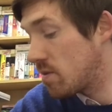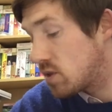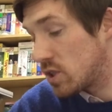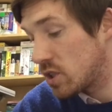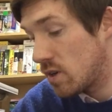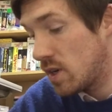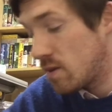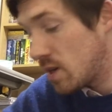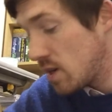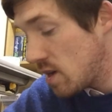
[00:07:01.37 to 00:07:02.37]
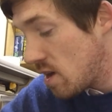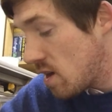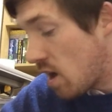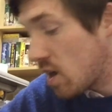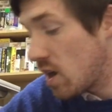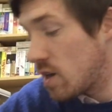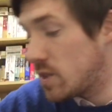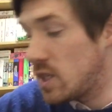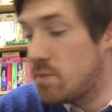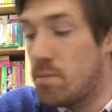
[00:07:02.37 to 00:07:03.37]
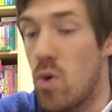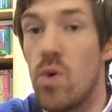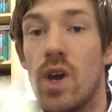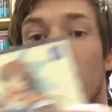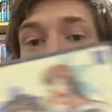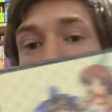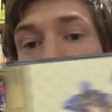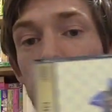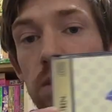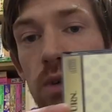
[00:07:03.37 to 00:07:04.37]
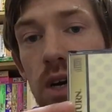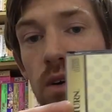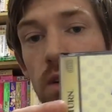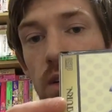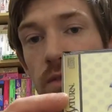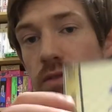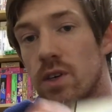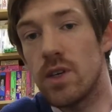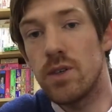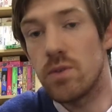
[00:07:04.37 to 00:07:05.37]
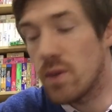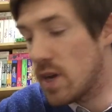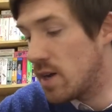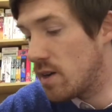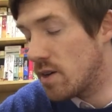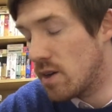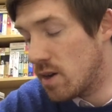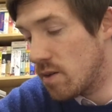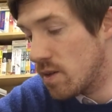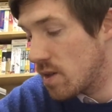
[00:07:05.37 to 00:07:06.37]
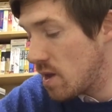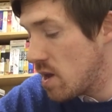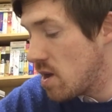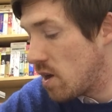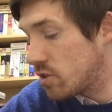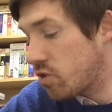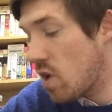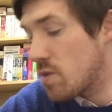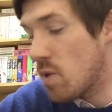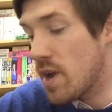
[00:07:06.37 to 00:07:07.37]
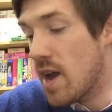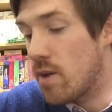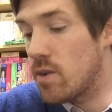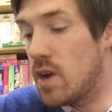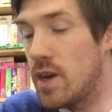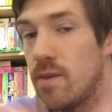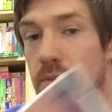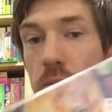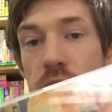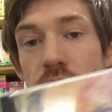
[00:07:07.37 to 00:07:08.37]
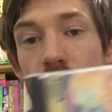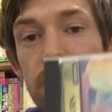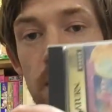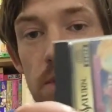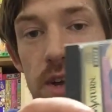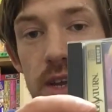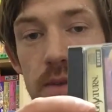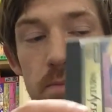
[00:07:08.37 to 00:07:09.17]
even going to show it anyway. I got loads of these porno games as well. Fuck knows what they are. I tried one out, like seeing if there was any